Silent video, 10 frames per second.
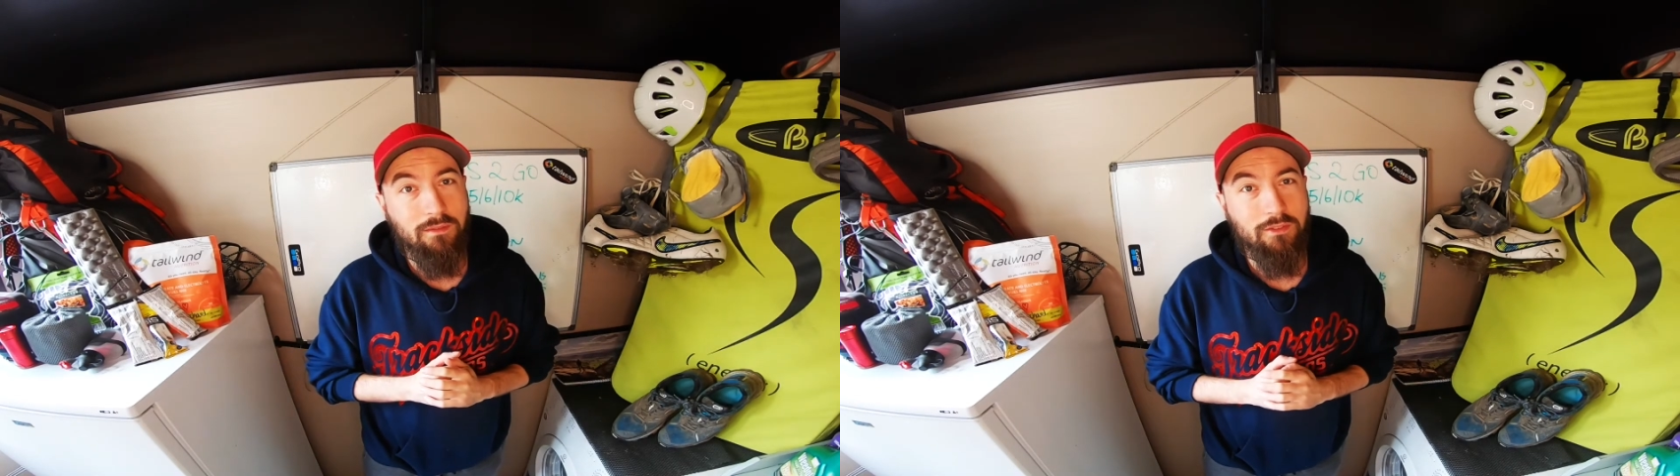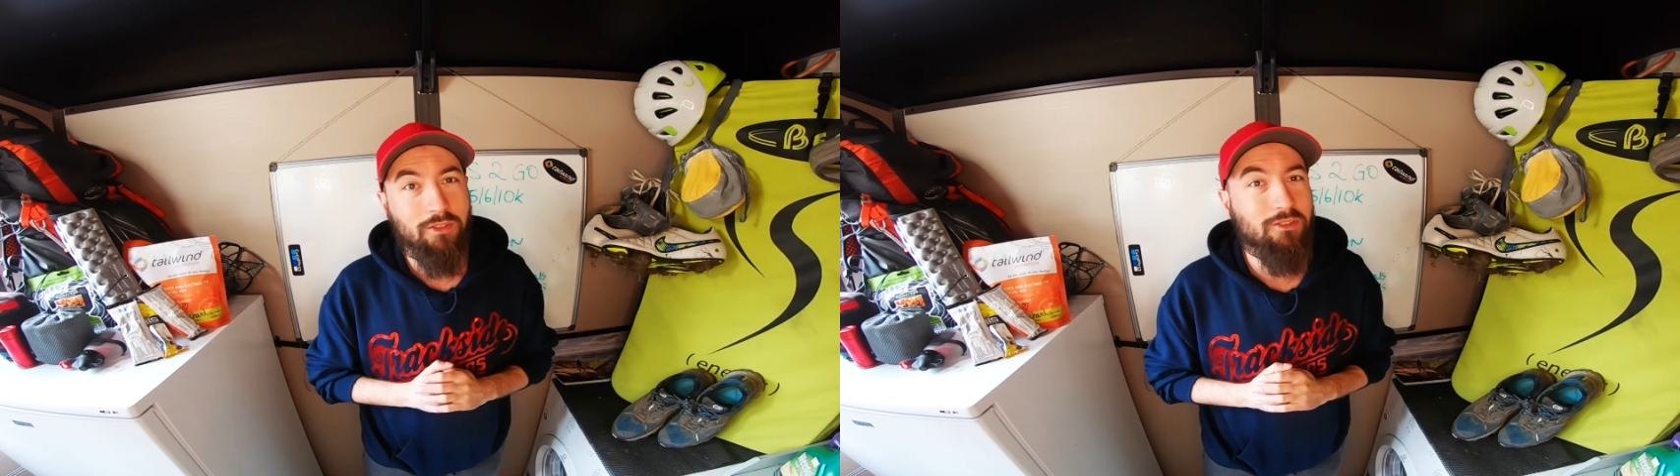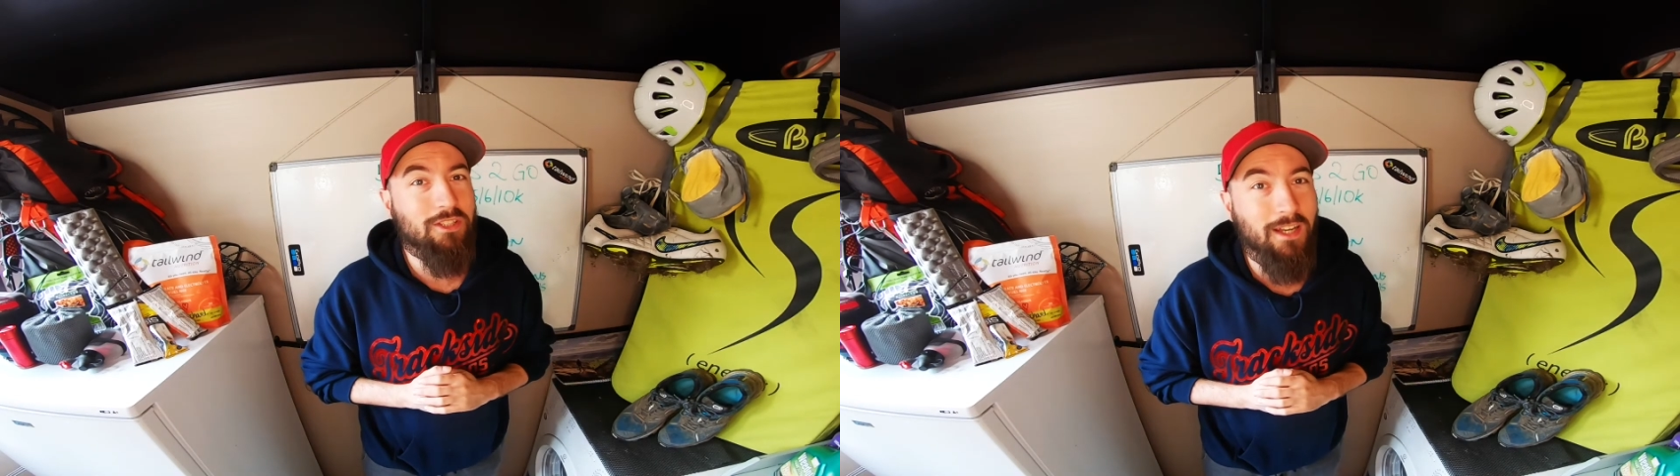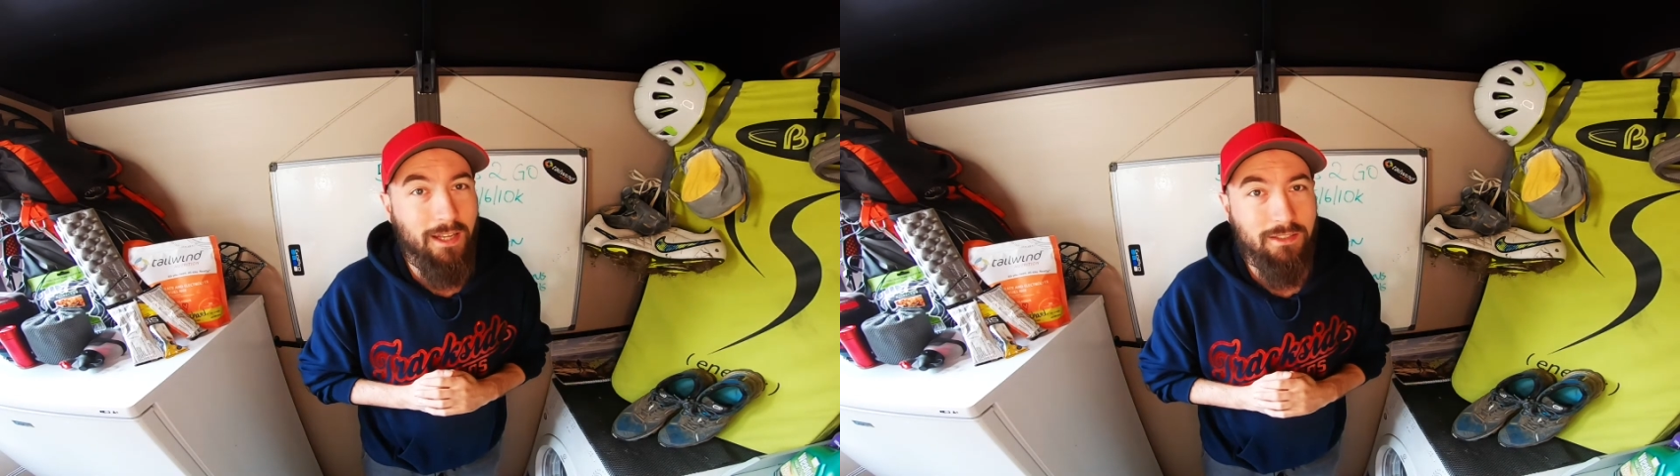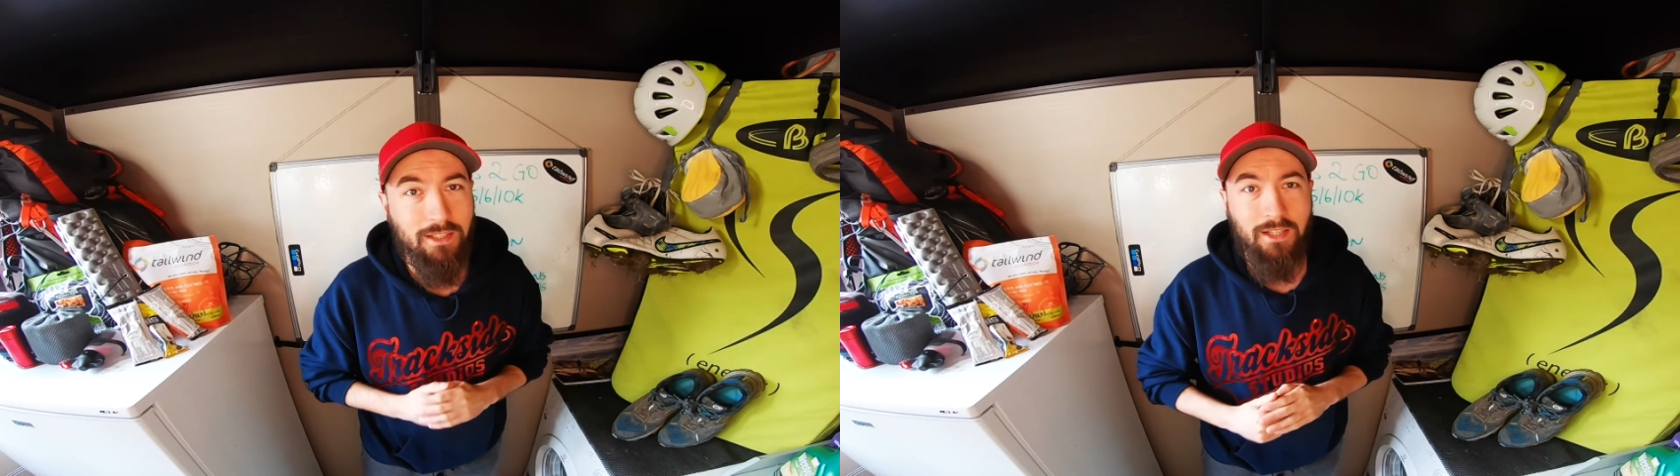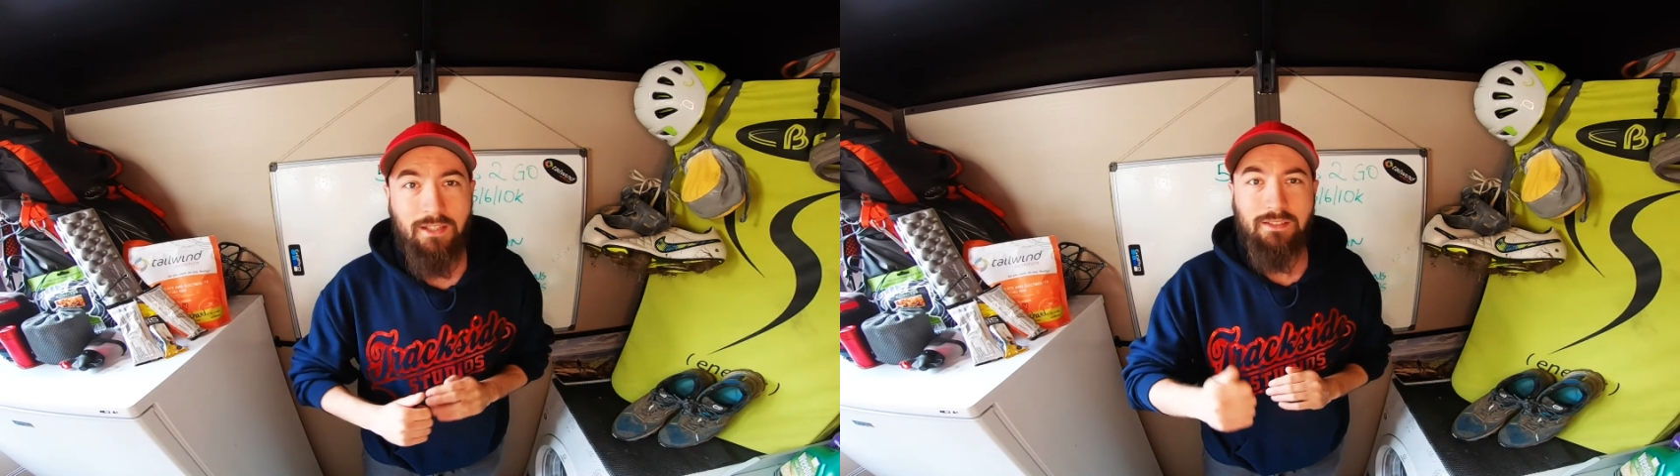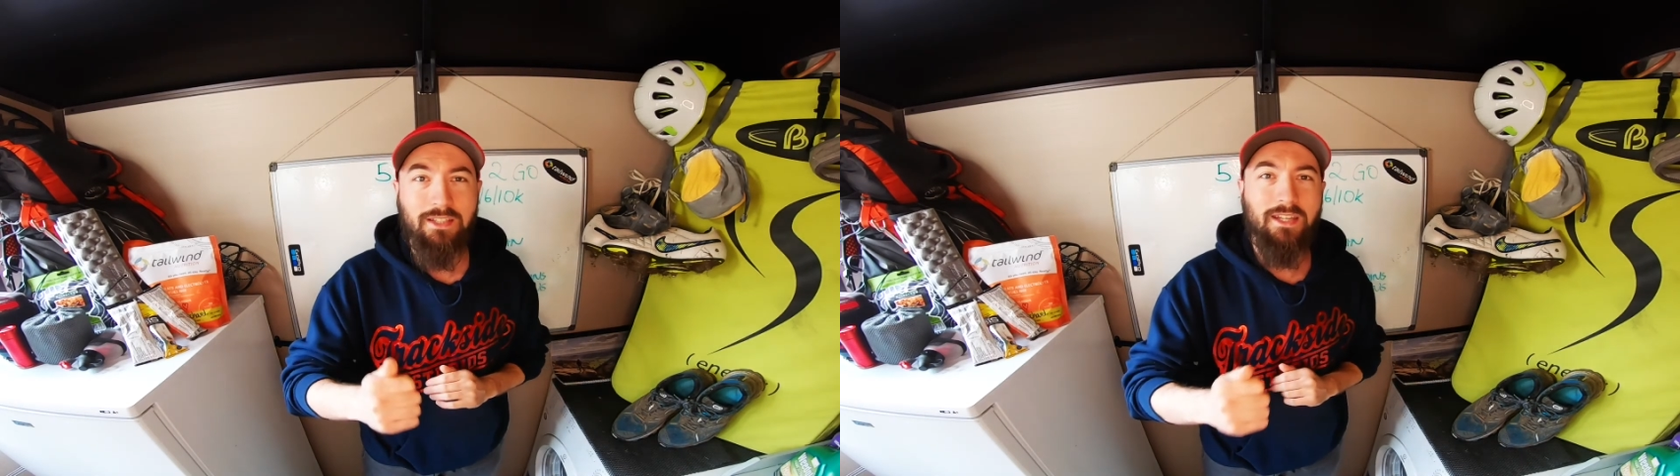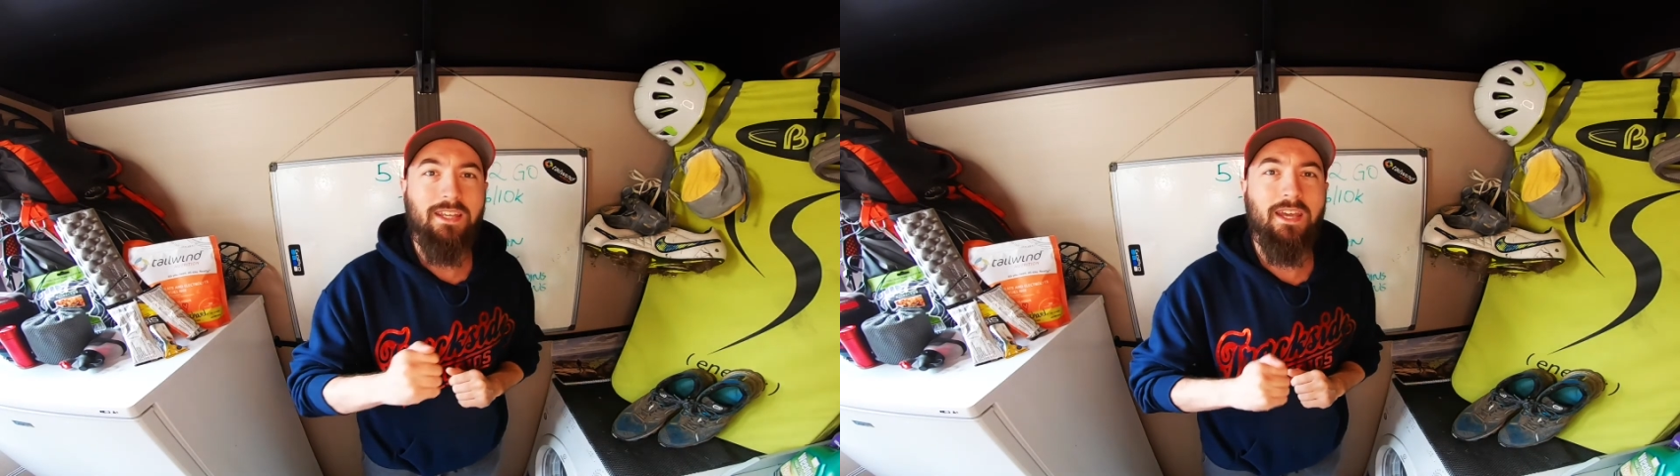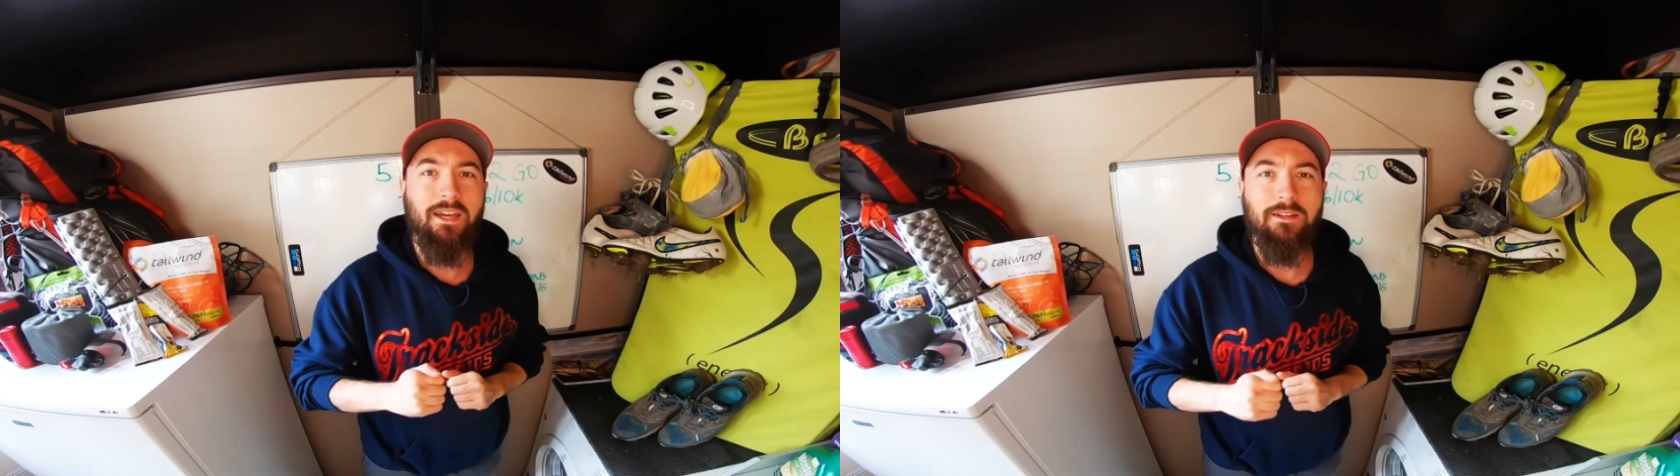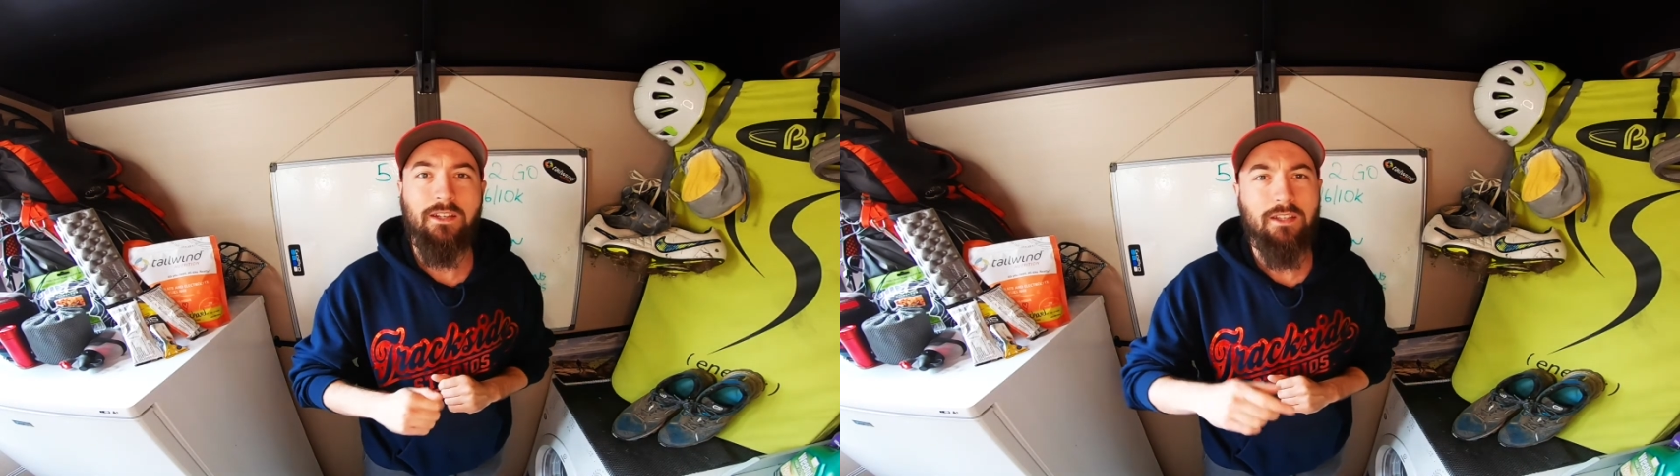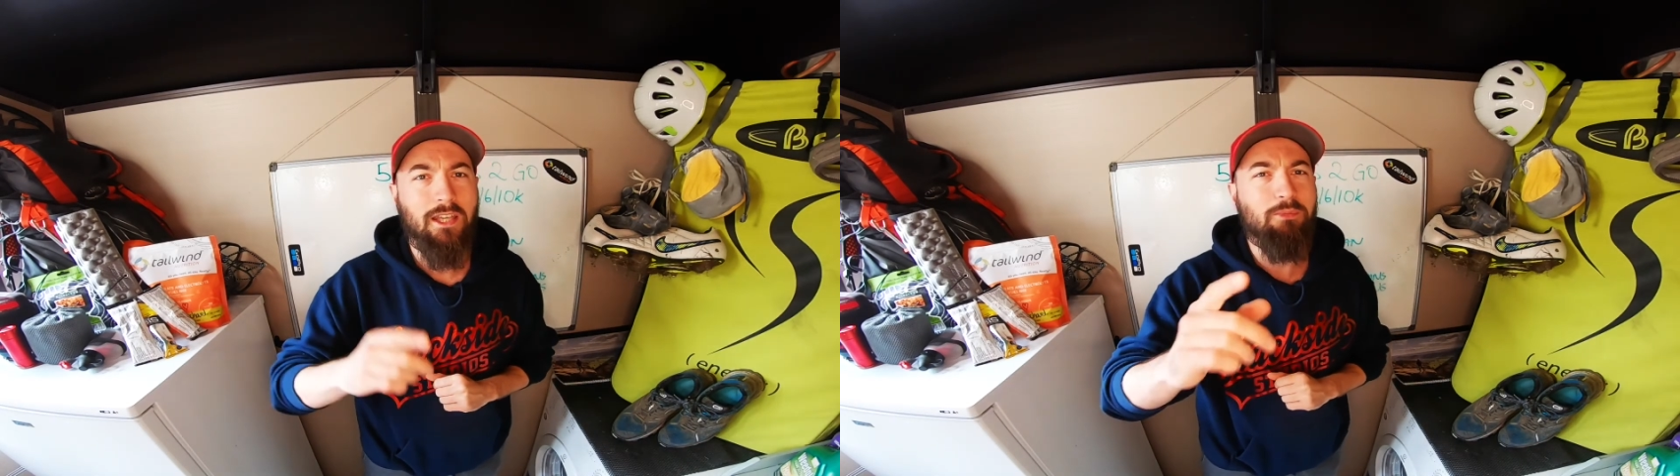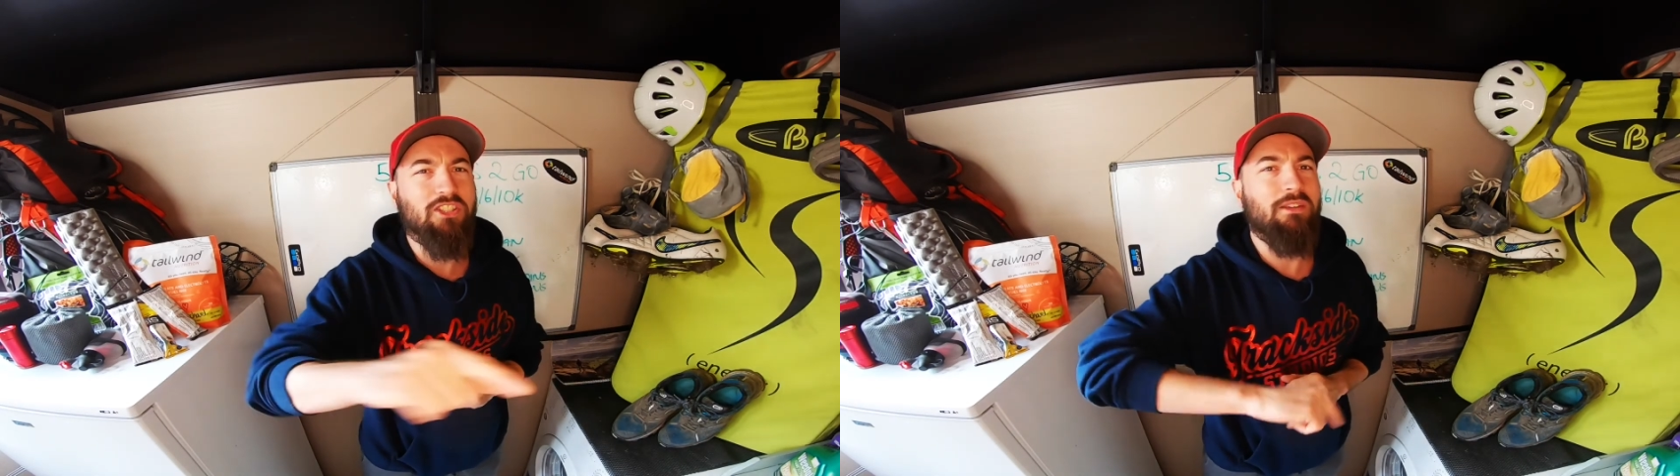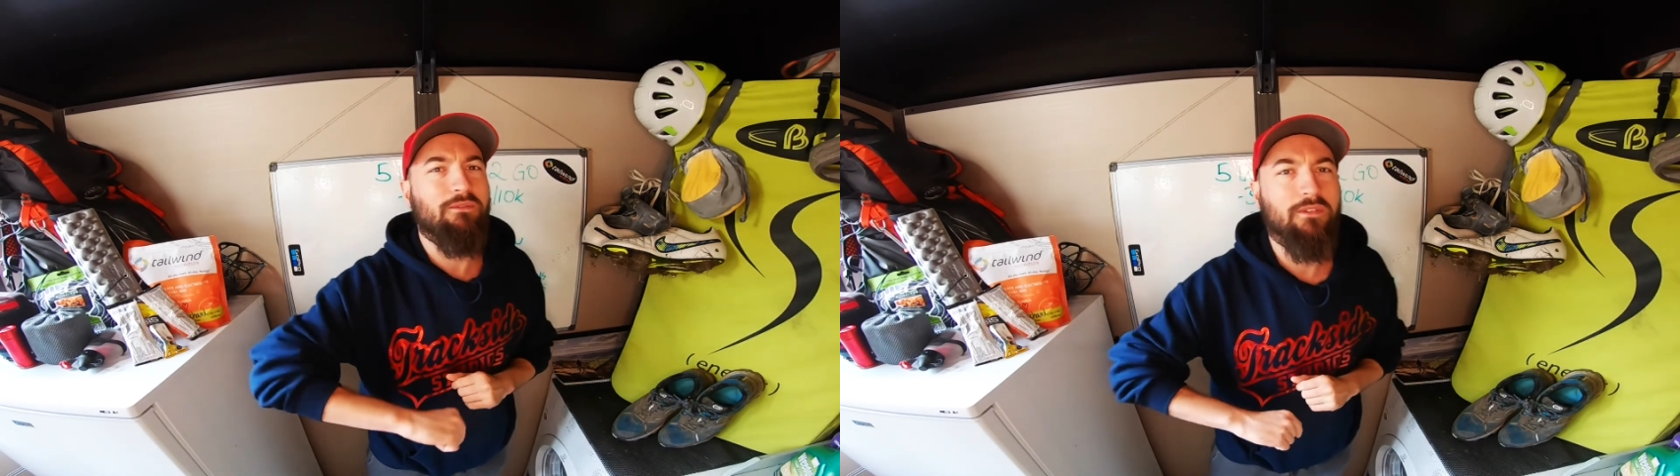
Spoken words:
It's good to connect. Take care. Keep safe.